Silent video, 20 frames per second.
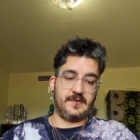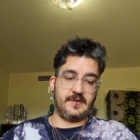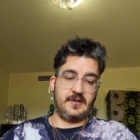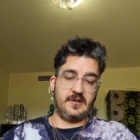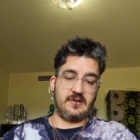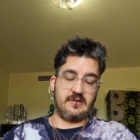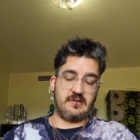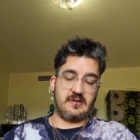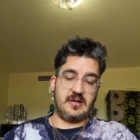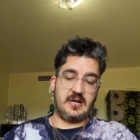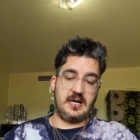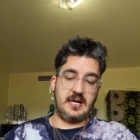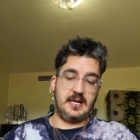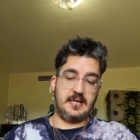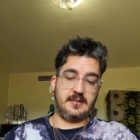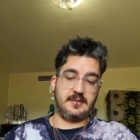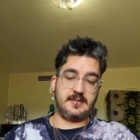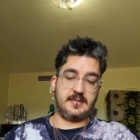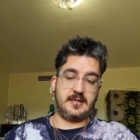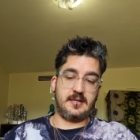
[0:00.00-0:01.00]
All
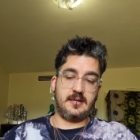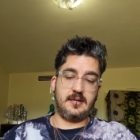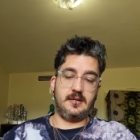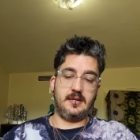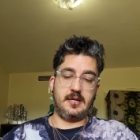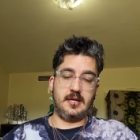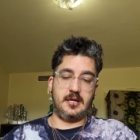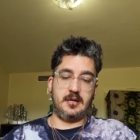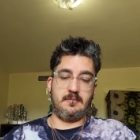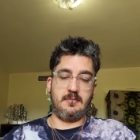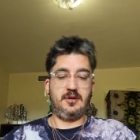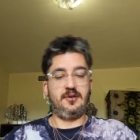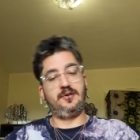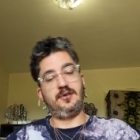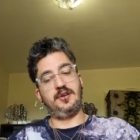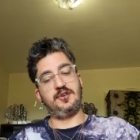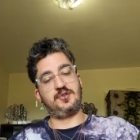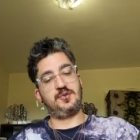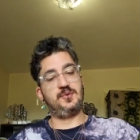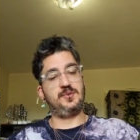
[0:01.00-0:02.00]
right, Sunday,
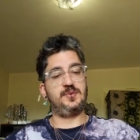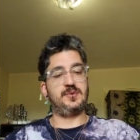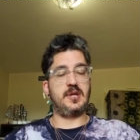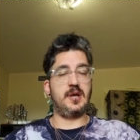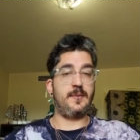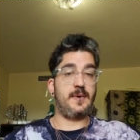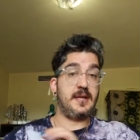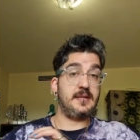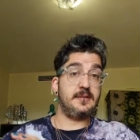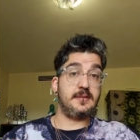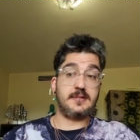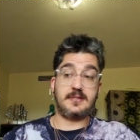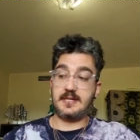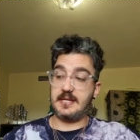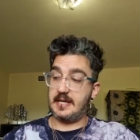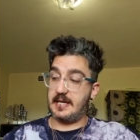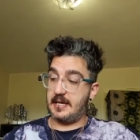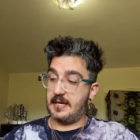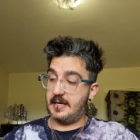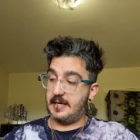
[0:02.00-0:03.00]
Monday, Tuesday,
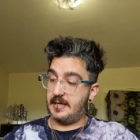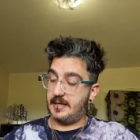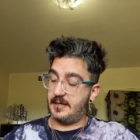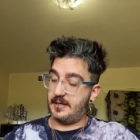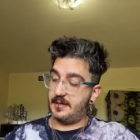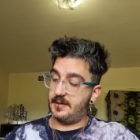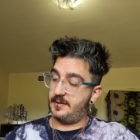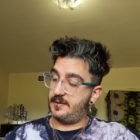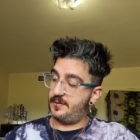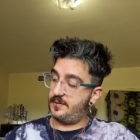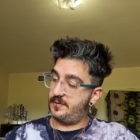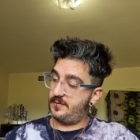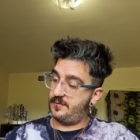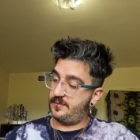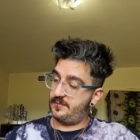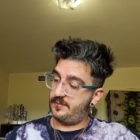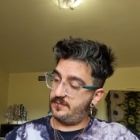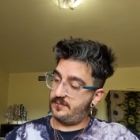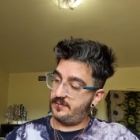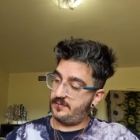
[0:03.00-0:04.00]
Wednesday.
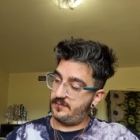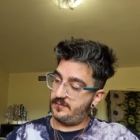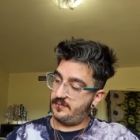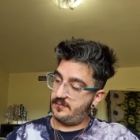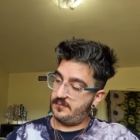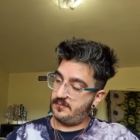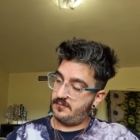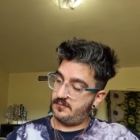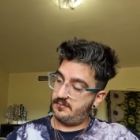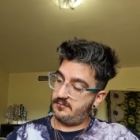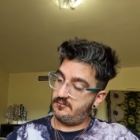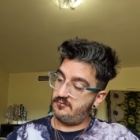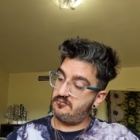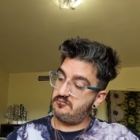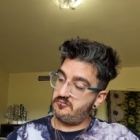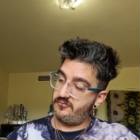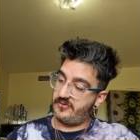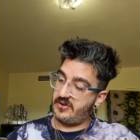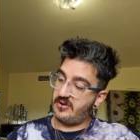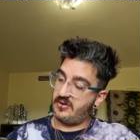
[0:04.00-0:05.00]

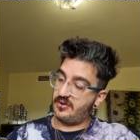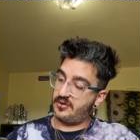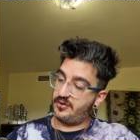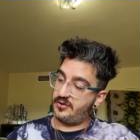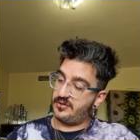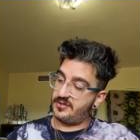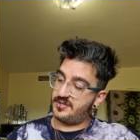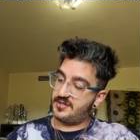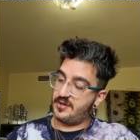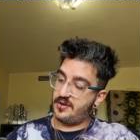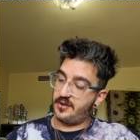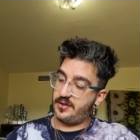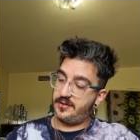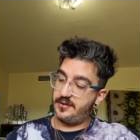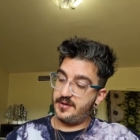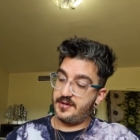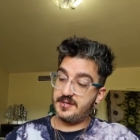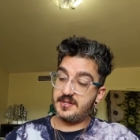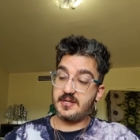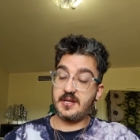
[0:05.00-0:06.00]
Very good. So
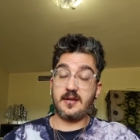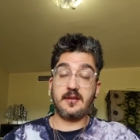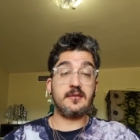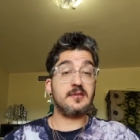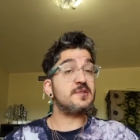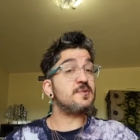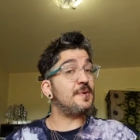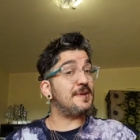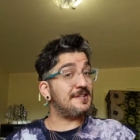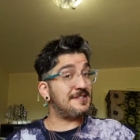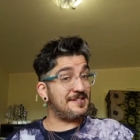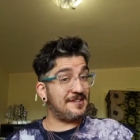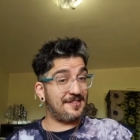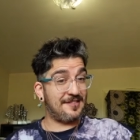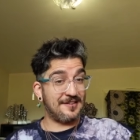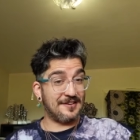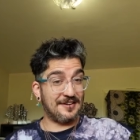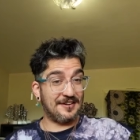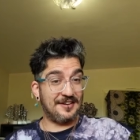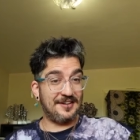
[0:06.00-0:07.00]
Thursday, the
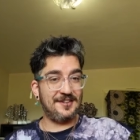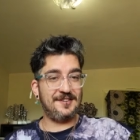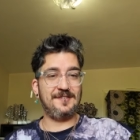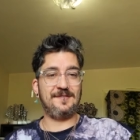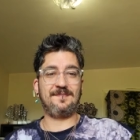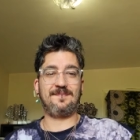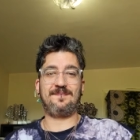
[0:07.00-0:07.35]
23rd.